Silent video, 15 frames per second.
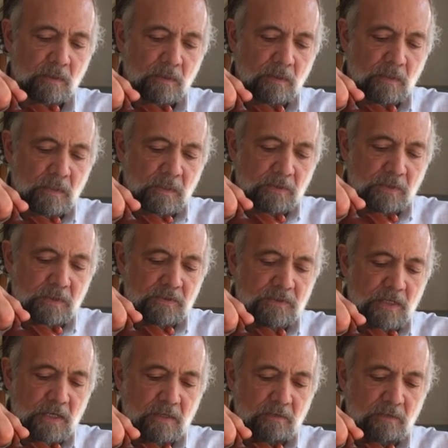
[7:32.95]
You can
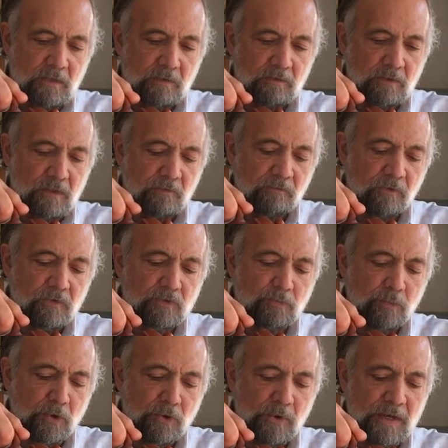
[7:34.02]
see the first
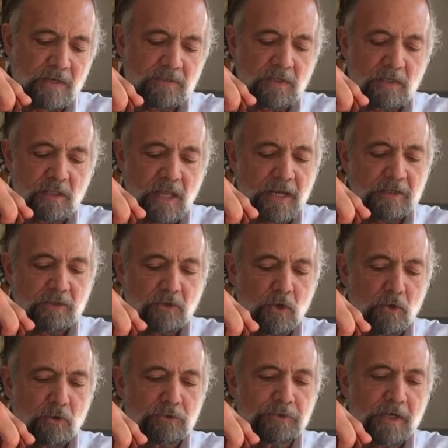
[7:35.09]
brewing is a light
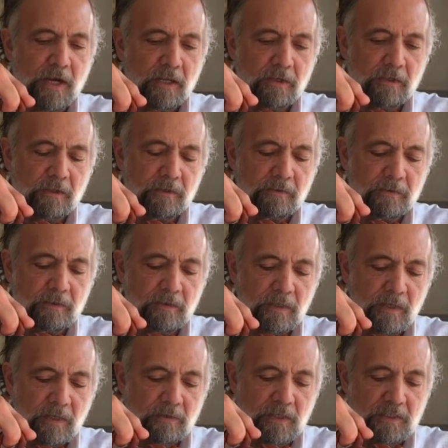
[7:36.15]
gold color.
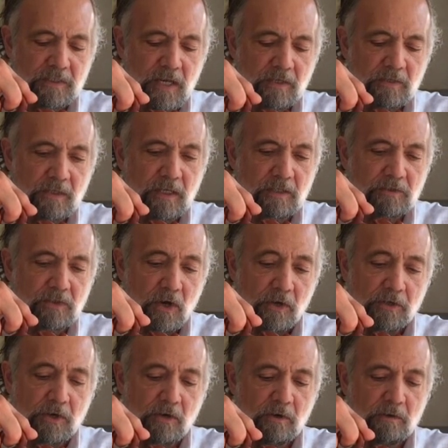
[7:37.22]
They tend to get
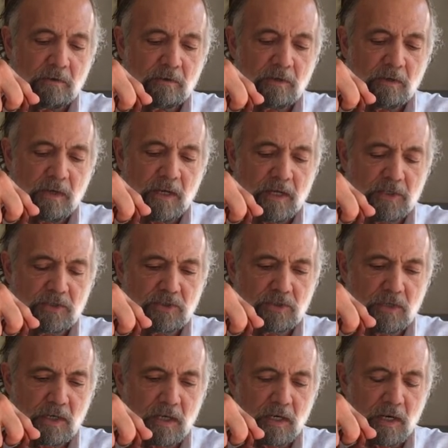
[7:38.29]
darker as
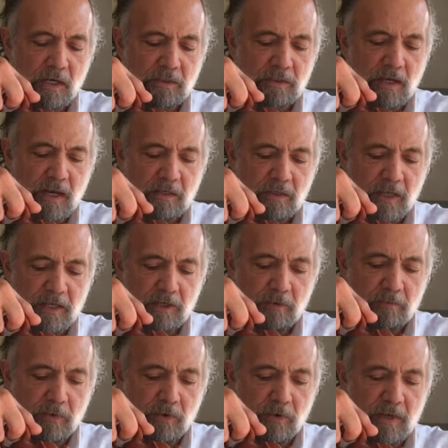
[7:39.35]
on later
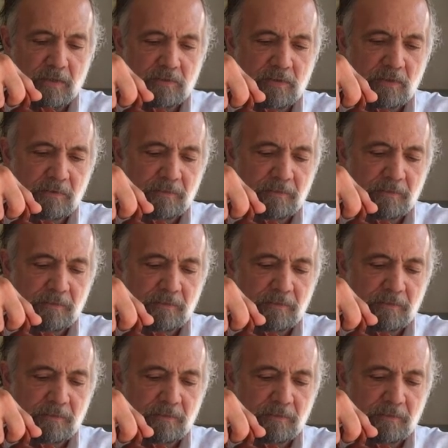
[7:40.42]
brewings.